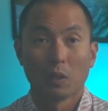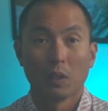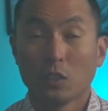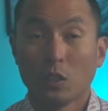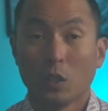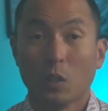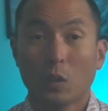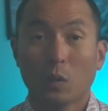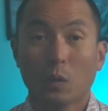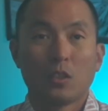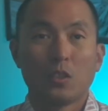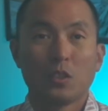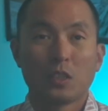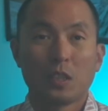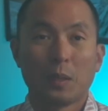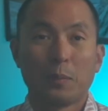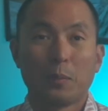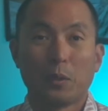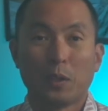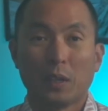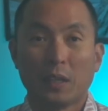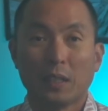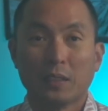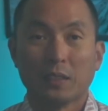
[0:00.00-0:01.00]
So, to
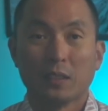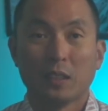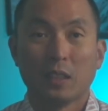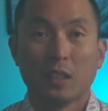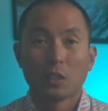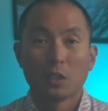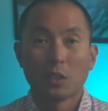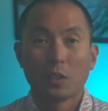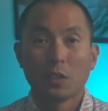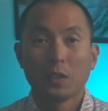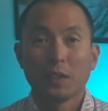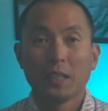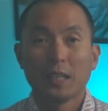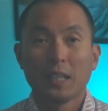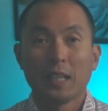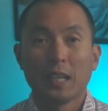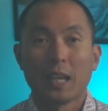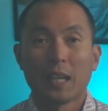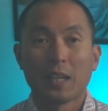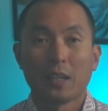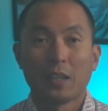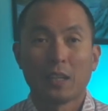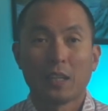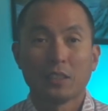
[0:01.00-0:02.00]
summarize, thoroughly
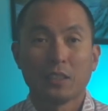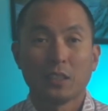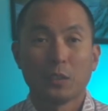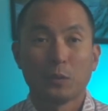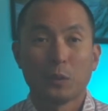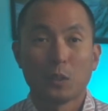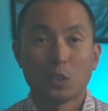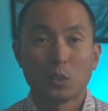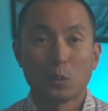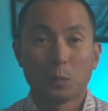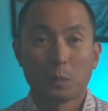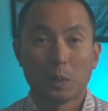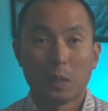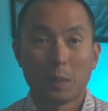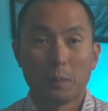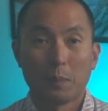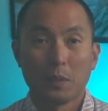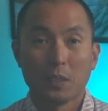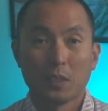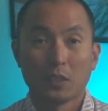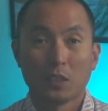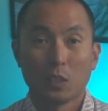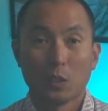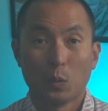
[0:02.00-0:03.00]
analyzing rental
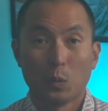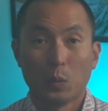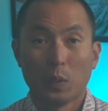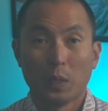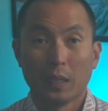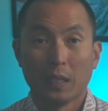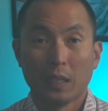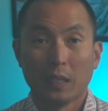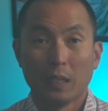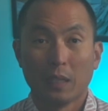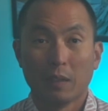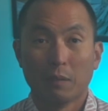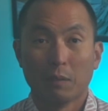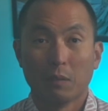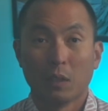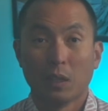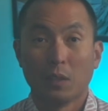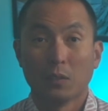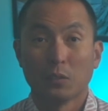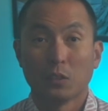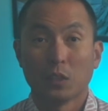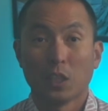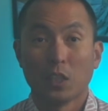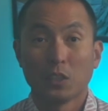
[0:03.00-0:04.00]
properties in Hawaii
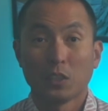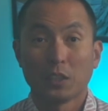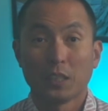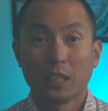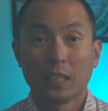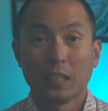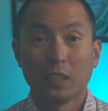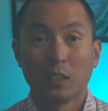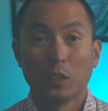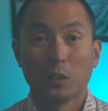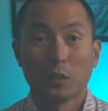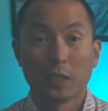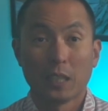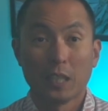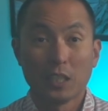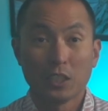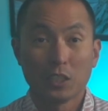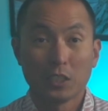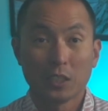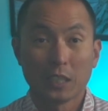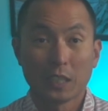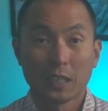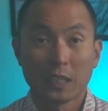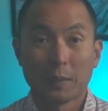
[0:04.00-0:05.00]
involves understanding
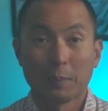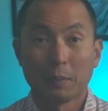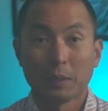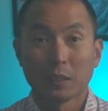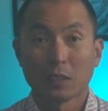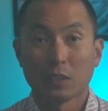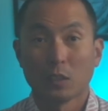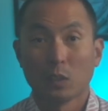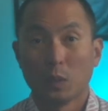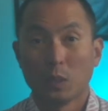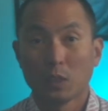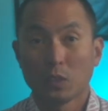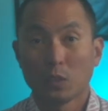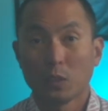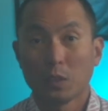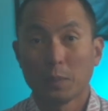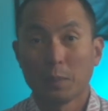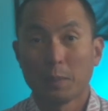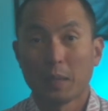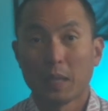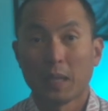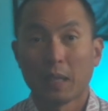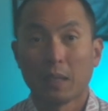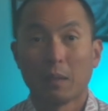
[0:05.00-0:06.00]
location dynamics, rental
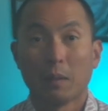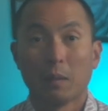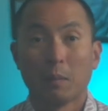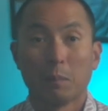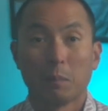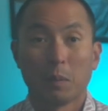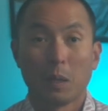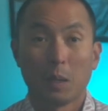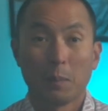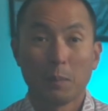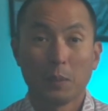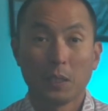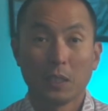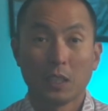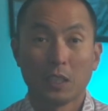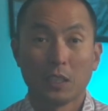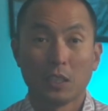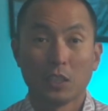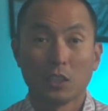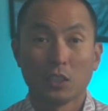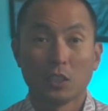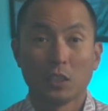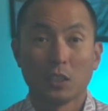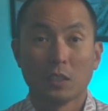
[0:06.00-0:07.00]
demand, property
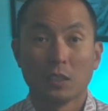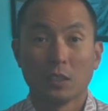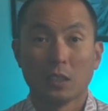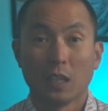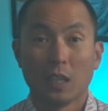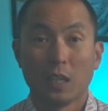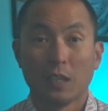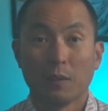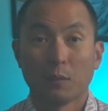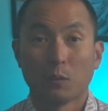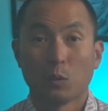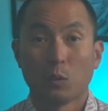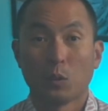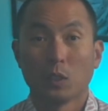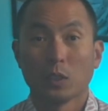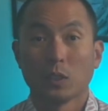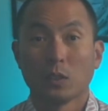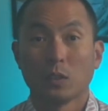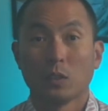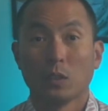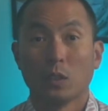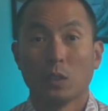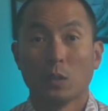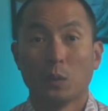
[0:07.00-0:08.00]
condition, and of
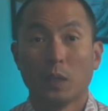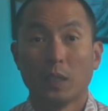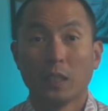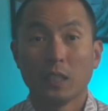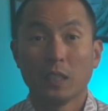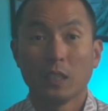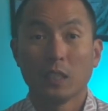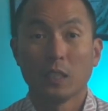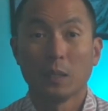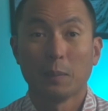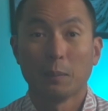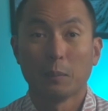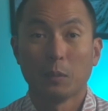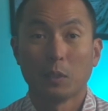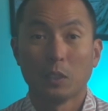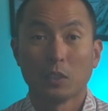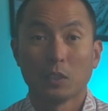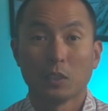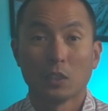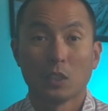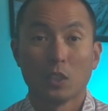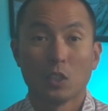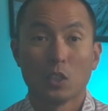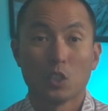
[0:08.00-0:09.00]
course, running the
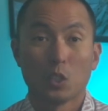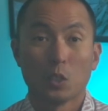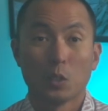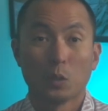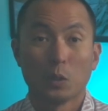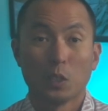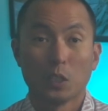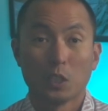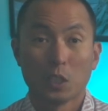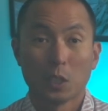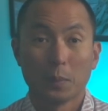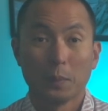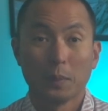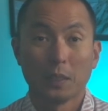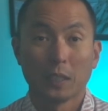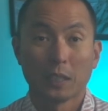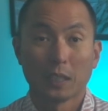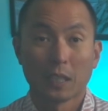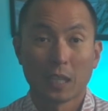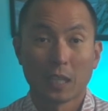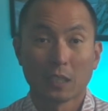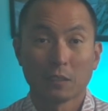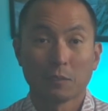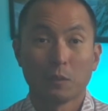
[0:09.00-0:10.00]
numbers to determine the
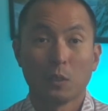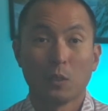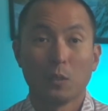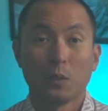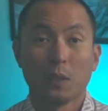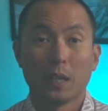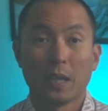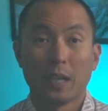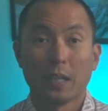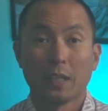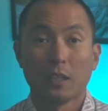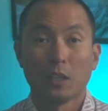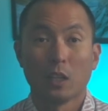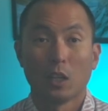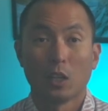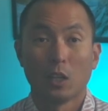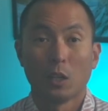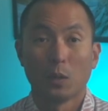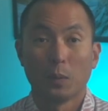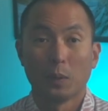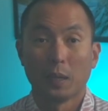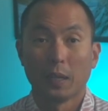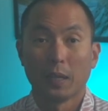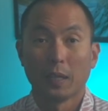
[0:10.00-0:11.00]
cash flow and
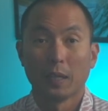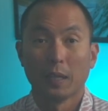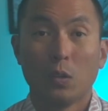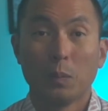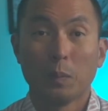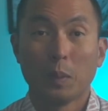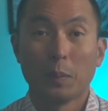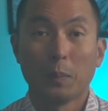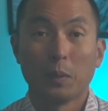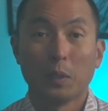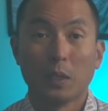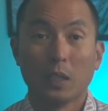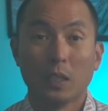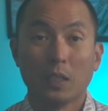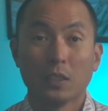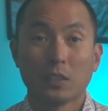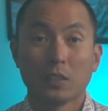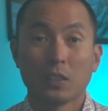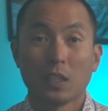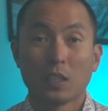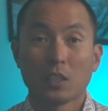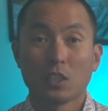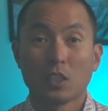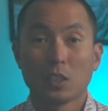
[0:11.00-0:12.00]
ROI. Remember, it's
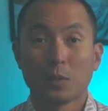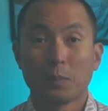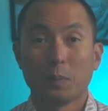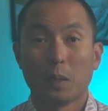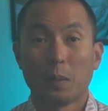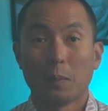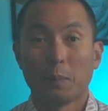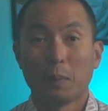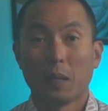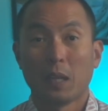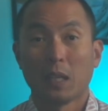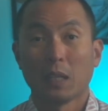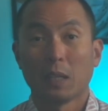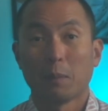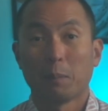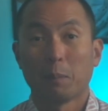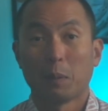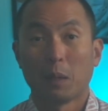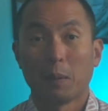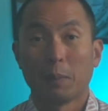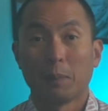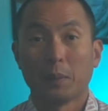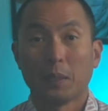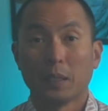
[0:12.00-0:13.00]
not just about buying a
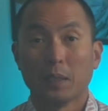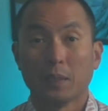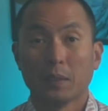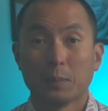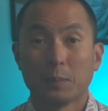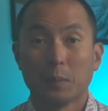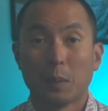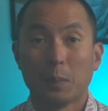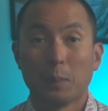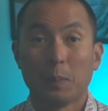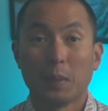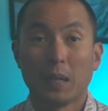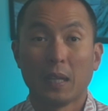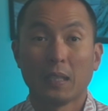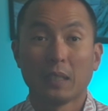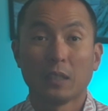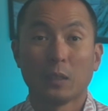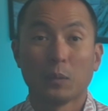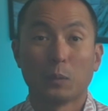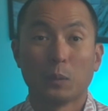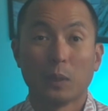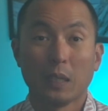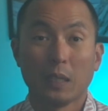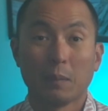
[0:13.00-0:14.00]
property, it's about buying
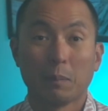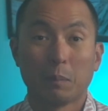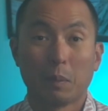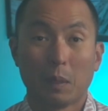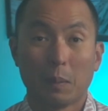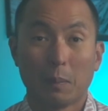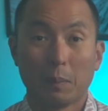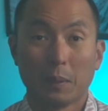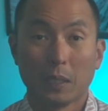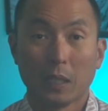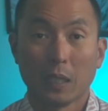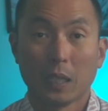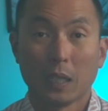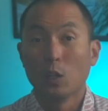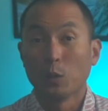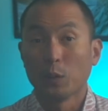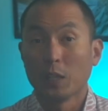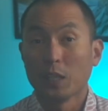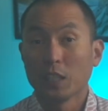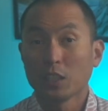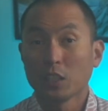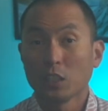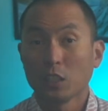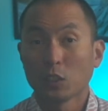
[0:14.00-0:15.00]
the right property.
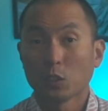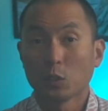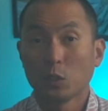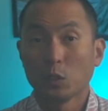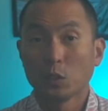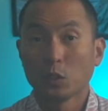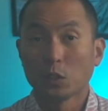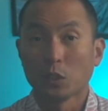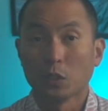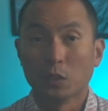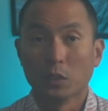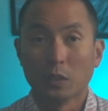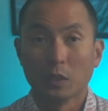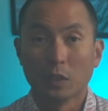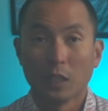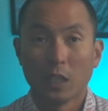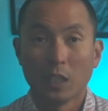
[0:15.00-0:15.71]
Location is crucial.